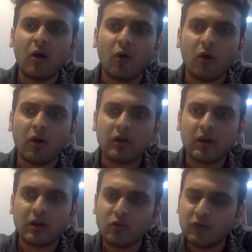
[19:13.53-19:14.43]

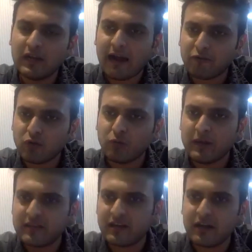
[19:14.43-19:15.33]
or you will have to
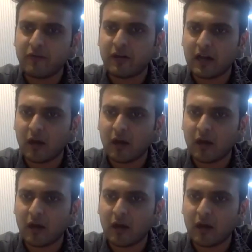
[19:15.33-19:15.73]
basically figure